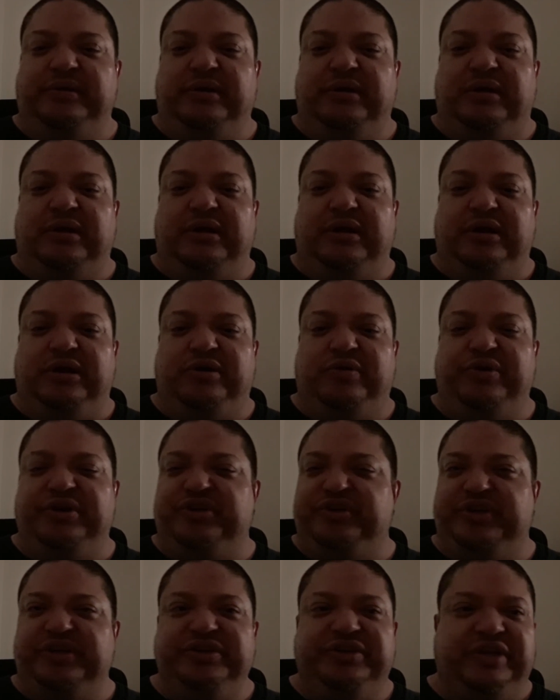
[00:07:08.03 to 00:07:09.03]
Uh,
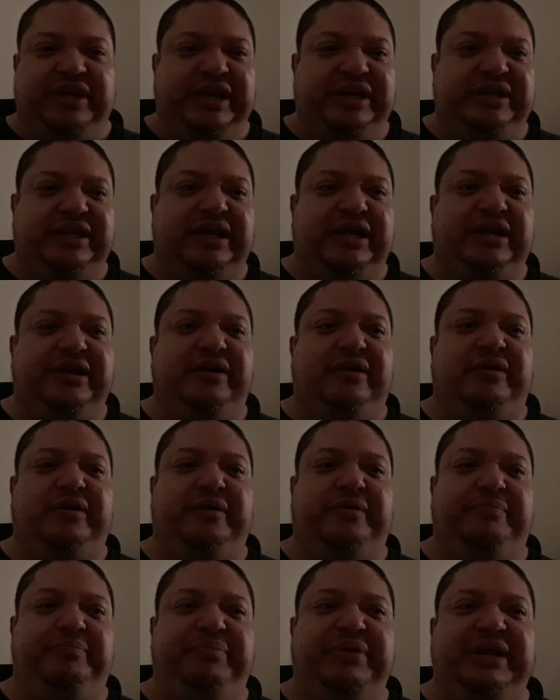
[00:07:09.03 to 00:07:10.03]
Christians like that are
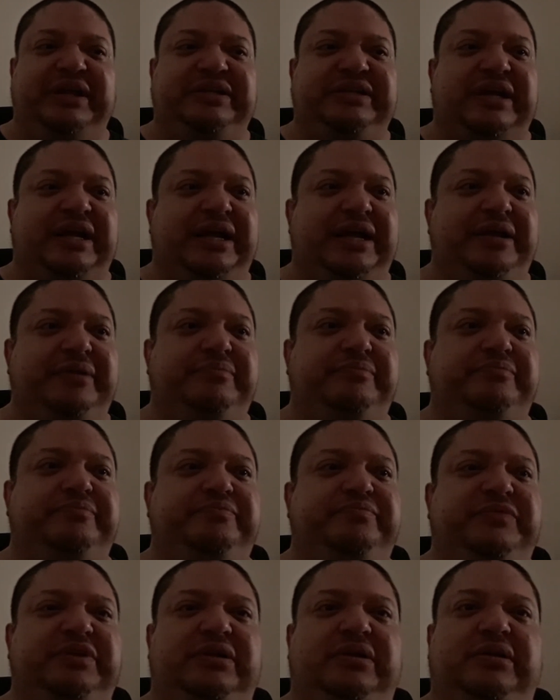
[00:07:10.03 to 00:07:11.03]
big-time
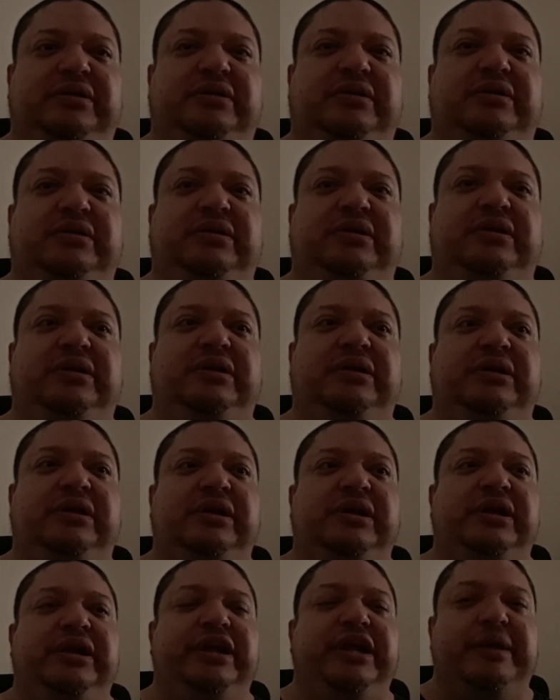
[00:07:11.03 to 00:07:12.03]

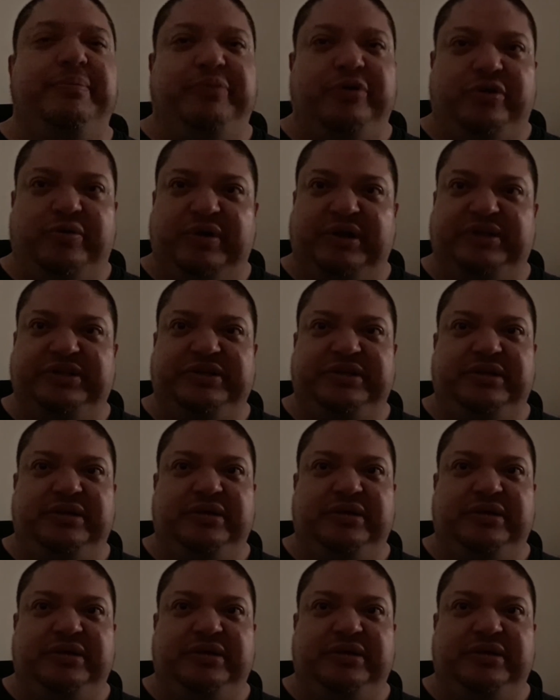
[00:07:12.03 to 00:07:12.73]
hypocrites.